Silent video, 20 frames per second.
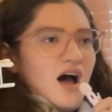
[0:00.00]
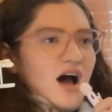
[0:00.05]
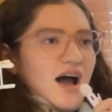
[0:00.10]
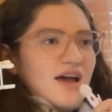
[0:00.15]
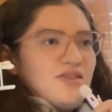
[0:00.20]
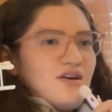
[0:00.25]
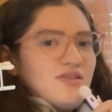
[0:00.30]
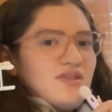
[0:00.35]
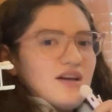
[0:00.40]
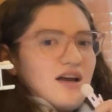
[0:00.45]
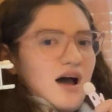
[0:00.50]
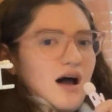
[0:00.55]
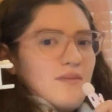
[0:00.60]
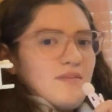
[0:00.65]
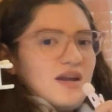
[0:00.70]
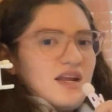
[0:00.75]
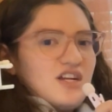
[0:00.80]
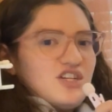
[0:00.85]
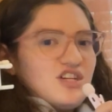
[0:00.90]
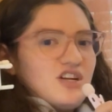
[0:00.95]
I thought the
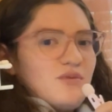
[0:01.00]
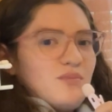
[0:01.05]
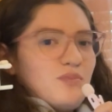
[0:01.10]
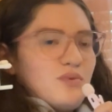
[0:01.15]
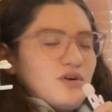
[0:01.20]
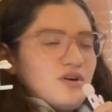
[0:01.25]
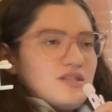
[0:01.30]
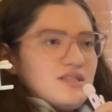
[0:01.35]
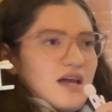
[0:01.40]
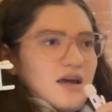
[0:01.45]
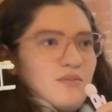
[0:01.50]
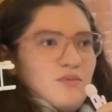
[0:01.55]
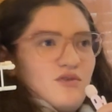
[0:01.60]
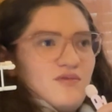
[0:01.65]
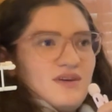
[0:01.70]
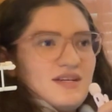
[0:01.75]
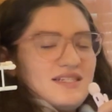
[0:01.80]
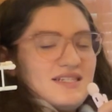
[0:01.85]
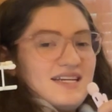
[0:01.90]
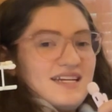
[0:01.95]
combination of books and
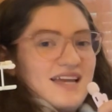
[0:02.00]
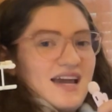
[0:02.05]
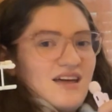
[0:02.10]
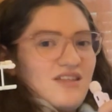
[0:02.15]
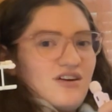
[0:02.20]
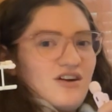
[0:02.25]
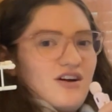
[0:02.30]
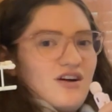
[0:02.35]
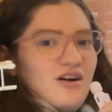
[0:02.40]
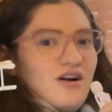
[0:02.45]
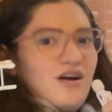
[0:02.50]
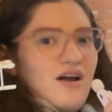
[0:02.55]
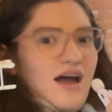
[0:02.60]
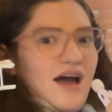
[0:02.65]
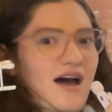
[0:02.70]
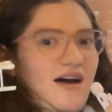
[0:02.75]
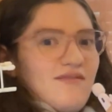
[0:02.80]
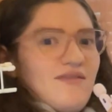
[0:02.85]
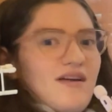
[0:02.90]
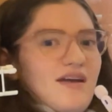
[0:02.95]
movies together have